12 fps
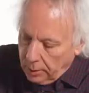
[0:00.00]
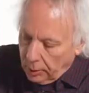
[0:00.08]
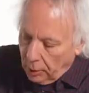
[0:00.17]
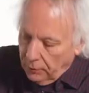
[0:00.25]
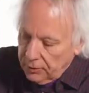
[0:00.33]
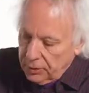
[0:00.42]

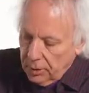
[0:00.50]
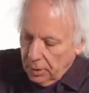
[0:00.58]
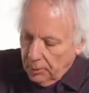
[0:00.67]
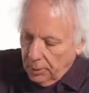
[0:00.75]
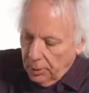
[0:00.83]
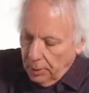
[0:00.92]
curvature of
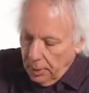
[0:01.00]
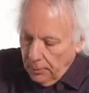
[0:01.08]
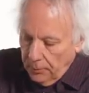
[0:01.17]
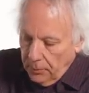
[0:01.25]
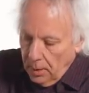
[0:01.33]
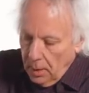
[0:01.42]
the bowl
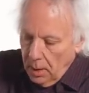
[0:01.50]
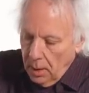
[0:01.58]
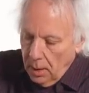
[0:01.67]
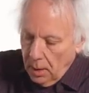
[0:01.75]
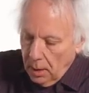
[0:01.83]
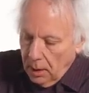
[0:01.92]

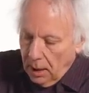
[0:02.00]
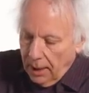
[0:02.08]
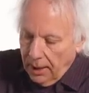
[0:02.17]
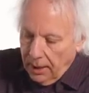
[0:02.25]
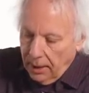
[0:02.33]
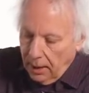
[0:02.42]

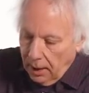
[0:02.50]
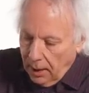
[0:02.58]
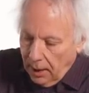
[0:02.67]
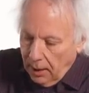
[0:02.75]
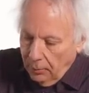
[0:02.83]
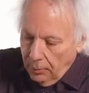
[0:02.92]
like
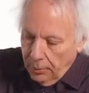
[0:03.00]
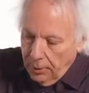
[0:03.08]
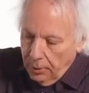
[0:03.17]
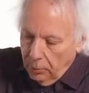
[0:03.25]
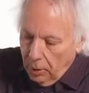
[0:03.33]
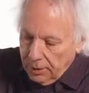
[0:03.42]
I
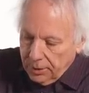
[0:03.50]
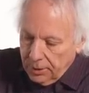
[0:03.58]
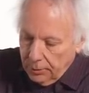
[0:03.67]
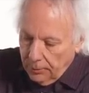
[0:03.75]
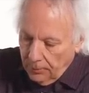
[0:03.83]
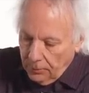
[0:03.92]
would want
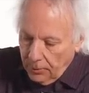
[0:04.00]
to.